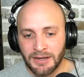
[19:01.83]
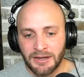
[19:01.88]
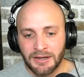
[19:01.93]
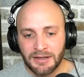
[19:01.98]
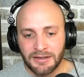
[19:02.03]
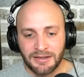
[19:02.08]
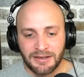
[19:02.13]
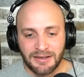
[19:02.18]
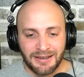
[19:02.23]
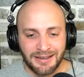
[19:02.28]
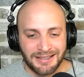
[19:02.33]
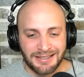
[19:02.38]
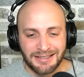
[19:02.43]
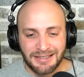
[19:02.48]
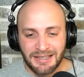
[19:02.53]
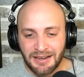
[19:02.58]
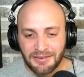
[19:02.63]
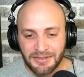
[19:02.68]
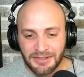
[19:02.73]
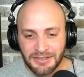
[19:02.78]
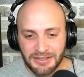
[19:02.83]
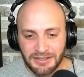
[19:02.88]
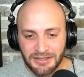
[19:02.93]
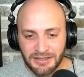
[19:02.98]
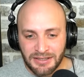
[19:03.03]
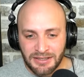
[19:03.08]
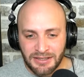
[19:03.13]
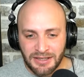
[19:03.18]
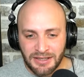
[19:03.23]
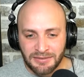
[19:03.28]
The Knicks,
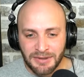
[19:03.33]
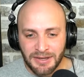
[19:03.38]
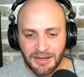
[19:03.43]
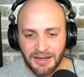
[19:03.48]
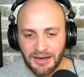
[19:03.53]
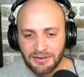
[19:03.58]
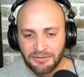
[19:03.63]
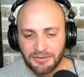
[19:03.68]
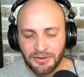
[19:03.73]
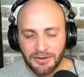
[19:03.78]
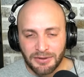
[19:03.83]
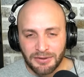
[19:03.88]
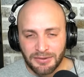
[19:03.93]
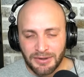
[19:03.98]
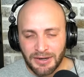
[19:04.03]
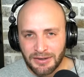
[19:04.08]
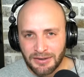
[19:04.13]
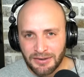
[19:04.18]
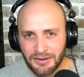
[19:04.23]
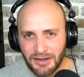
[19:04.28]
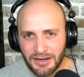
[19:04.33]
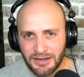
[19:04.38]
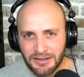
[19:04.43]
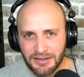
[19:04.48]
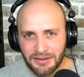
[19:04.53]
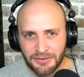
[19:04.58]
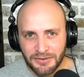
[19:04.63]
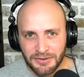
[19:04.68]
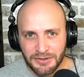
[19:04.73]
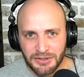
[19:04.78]
obviously, they've been kind of floating around a lot of
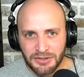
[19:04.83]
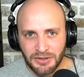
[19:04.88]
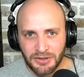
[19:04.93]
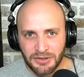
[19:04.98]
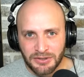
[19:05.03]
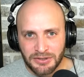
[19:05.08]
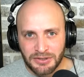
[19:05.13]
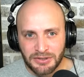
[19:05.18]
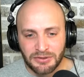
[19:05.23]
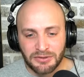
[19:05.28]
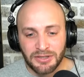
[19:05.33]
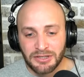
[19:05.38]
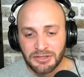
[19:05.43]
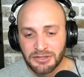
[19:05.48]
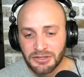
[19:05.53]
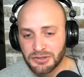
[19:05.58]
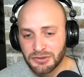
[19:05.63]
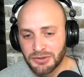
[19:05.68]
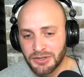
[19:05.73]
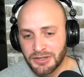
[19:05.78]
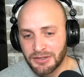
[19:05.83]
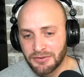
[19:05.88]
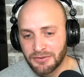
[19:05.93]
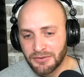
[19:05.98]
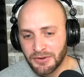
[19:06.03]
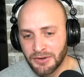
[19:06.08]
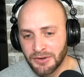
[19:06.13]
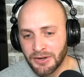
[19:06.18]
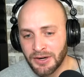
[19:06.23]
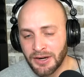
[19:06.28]
different stars, too. They just traded
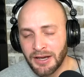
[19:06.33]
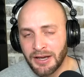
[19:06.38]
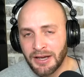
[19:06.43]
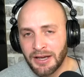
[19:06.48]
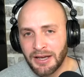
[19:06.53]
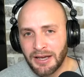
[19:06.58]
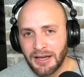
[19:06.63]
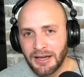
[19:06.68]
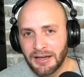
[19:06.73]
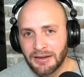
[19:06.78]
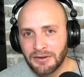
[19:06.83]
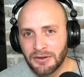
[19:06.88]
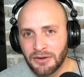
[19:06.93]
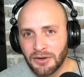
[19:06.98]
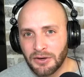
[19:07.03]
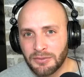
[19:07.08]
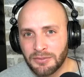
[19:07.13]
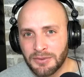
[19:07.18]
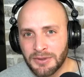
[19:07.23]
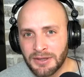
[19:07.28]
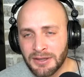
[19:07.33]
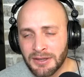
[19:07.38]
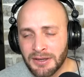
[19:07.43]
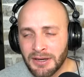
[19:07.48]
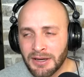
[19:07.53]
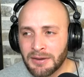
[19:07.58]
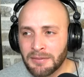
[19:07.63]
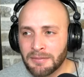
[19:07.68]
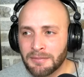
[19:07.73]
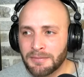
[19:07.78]
for Ananobi.
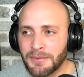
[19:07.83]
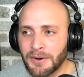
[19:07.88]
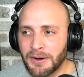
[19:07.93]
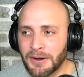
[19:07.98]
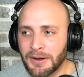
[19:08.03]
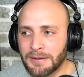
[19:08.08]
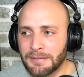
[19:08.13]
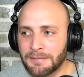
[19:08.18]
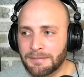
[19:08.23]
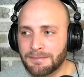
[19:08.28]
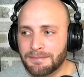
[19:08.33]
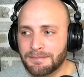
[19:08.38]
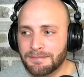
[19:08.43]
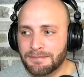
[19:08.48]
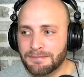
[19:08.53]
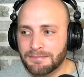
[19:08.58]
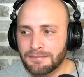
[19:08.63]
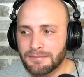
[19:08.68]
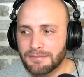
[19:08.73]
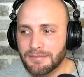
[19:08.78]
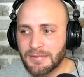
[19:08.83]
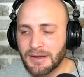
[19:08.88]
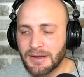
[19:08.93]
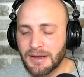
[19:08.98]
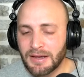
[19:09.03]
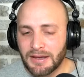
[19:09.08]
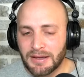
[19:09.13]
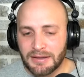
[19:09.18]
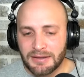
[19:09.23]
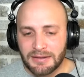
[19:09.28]
But
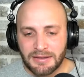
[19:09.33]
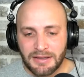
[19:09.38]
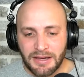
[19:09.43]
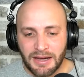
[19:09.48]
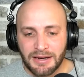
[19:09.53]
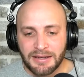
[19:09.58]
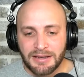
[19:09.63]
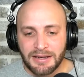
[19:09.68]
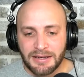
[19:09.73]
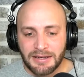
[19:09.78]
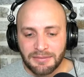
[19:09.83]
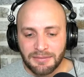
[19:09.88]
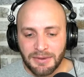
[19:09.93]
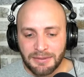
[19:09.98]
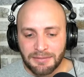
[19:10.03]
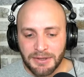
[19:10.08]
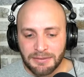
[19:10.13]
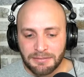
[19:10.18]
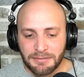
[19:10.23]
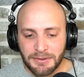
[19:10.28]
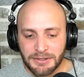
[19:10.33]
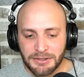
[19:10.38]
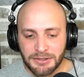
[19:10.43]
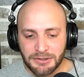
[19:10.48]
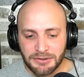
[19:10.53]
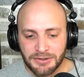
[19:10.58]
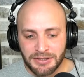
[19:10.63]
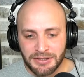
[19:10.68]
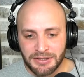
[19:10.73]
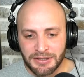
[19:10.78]
kind of getting to my big
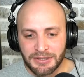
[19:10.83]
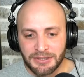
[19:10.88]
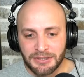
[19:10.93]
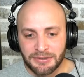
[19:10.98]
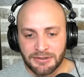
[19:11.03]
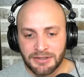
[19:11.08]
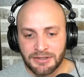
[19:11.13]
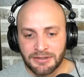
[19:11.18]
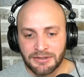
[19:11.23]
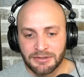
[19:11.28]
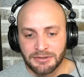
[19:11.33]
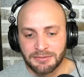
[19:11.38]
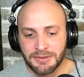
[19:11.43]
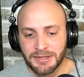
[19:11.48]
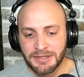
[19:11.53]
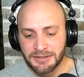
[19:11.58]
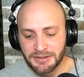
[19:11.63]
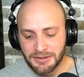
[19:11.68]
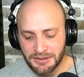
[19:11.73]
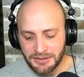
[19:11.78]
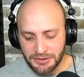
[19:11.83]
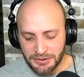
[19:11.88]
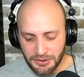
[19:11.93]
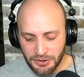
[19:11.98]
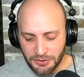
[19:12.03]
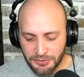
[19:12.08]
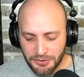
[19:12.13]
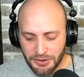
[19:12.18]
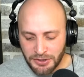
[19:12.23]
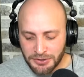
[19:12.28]
picture thing here, and then there's basically this
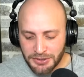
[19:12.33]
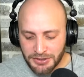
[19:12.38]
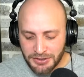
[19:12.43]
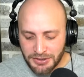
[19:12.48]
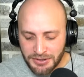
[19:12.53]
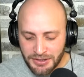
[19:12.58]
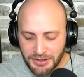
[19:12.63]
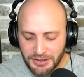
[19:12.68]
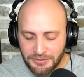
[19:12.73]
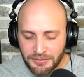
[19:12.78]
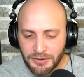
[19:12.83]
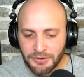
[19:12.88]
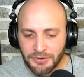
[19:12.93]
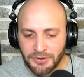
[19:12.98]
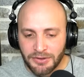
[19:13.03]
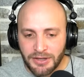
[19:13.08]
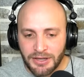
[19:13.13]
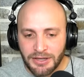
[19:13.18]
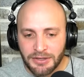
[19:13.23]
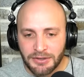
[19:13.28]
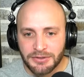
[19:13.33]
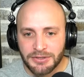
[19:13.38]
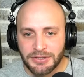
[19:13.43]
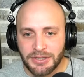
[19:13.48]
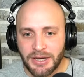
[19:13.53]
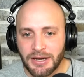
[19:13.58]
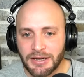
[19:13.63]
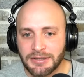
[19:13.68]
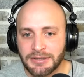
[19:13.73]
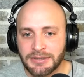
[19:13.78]
overarching thing, if you're the Lakers,
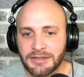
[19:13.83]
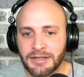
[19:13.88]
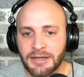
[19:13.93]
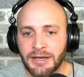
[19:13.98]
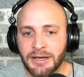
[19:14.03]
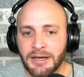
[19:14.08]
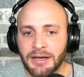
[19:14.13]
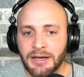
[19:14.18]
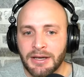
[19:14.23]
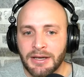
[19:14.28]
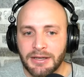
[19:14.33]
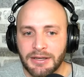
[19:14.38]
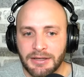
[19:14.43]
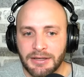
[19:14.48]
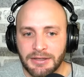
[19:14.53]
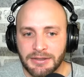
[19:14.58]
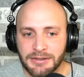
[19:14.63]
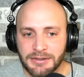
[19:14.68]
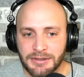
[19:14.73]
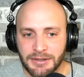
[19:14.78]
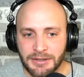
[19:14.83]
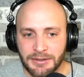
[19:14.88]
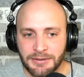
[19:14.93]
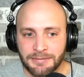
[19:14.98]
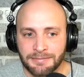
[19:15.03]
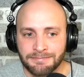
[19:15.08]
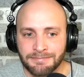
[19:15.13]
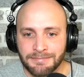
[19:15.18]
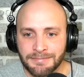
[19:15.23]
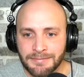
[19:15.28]
guys, is
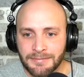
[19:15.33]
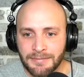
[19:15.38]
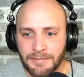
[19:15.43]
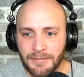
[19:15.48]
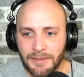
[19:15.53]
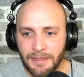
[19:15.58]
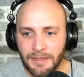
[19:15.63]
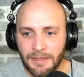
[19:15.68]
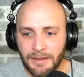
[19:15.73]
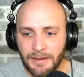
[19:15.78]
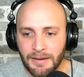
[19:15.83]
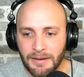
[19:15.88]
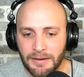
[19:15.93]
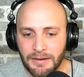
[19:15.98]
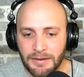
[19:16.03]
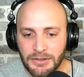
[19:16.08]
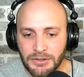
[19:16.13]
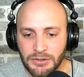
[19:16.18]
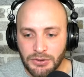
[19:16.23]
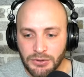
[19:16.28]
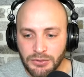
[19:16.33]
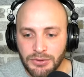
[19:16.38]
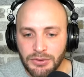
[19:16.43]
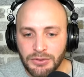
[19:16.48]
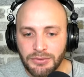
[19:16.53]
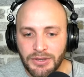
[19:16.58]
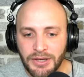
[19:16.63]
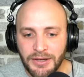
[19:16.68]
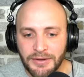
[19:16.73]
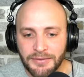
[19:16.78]
do
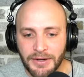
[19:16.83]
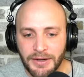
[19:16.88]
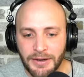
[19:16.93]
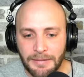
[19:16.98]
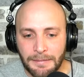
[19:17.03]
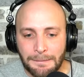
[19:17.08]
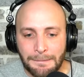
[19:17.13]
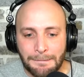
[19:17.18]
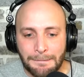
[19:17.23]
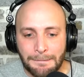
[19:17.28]
you give up